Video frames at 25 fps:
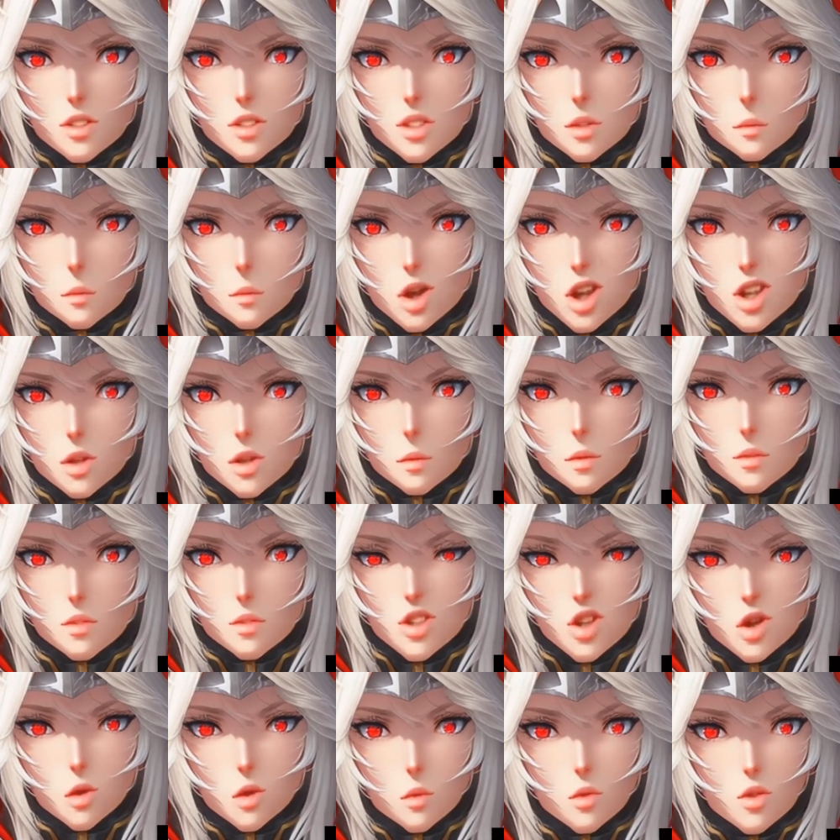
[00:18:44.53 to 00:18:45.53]
the bottom of
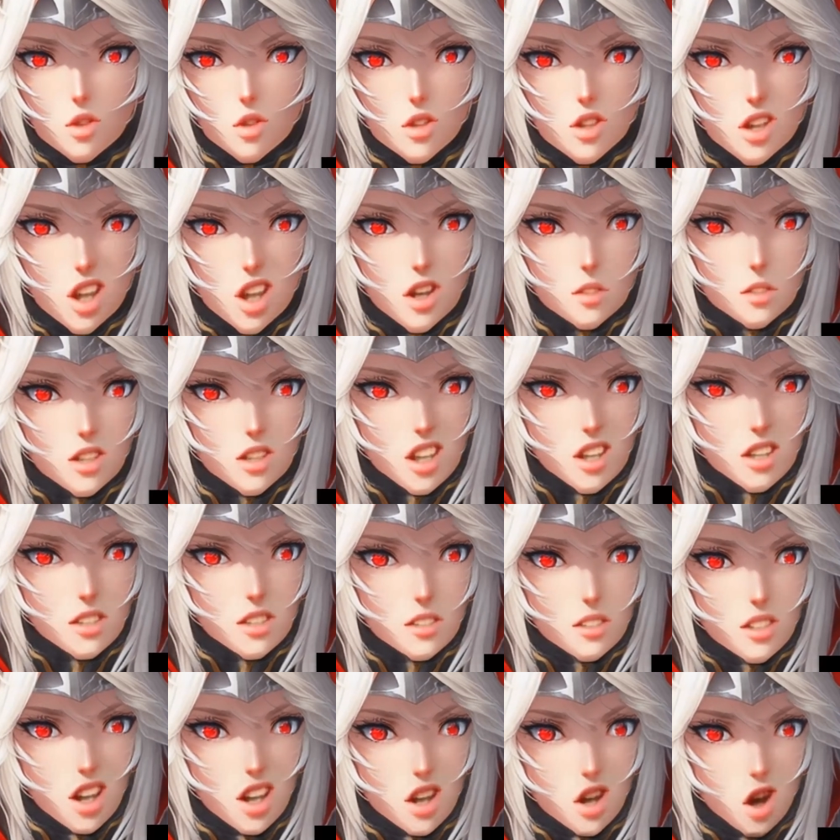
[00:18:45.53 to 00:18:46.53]
the ocean and the
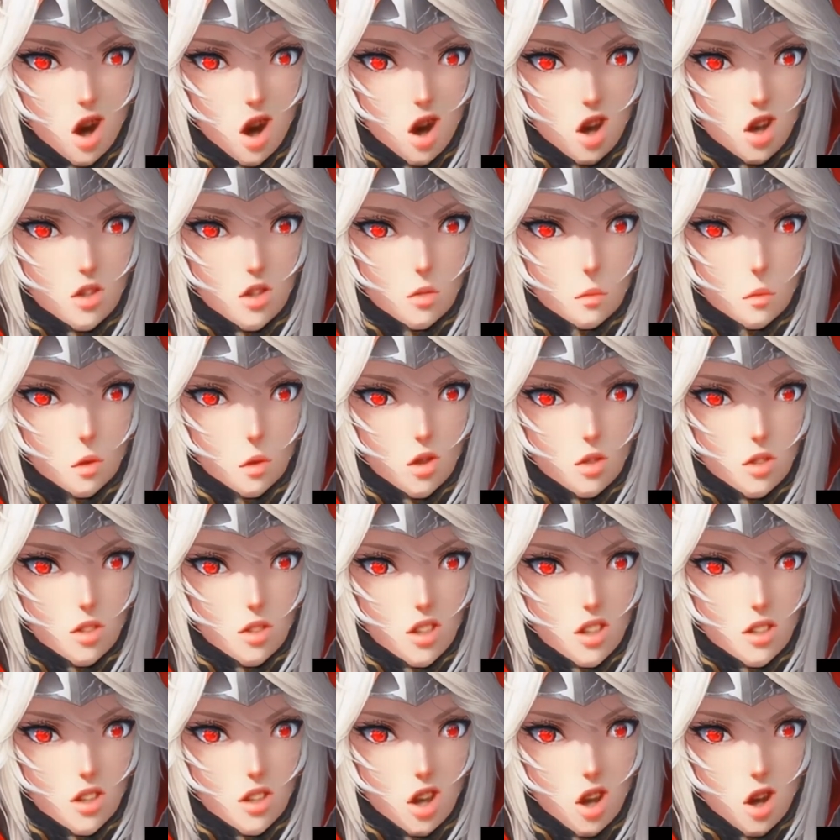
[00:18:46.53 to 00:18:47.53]
inside heart of a
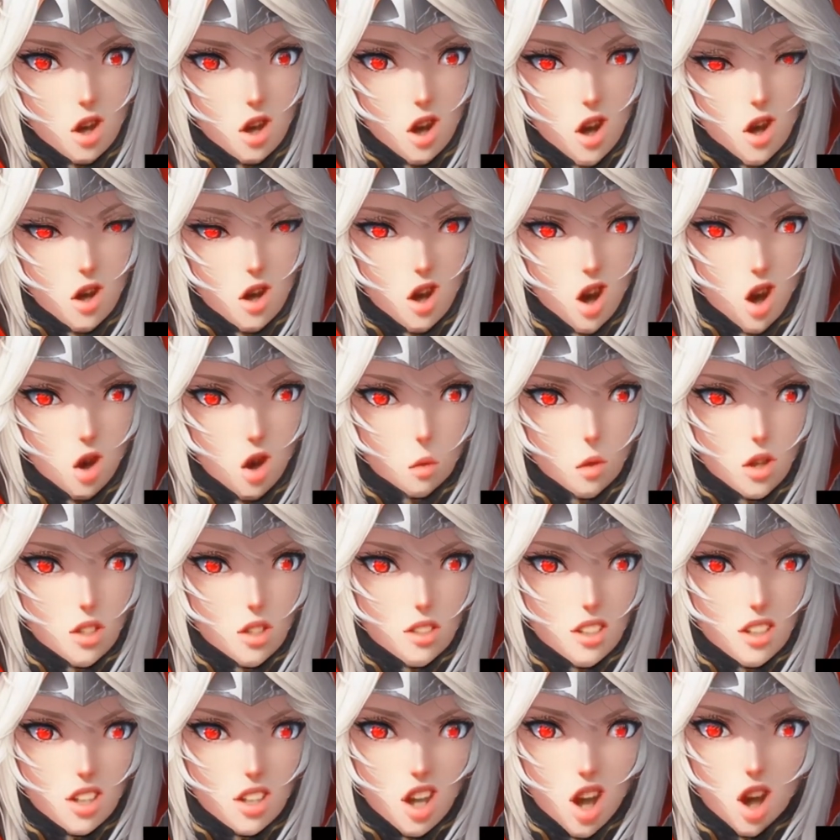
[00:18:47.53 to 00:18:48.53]
person are
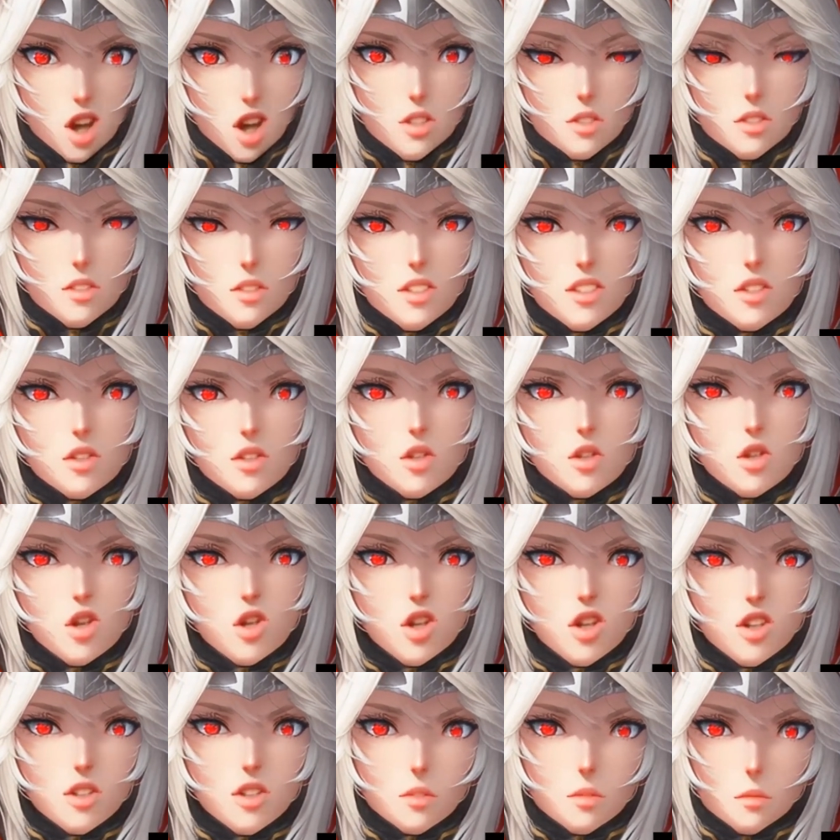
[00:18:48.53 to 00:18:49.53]
always in constant
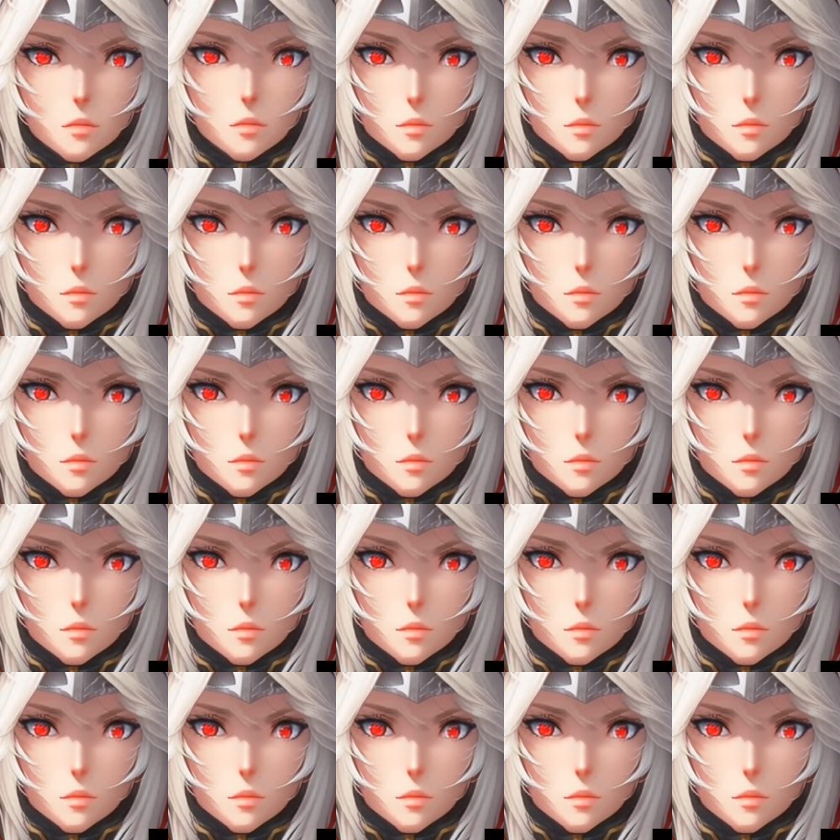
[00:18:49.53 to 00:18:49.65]
stir.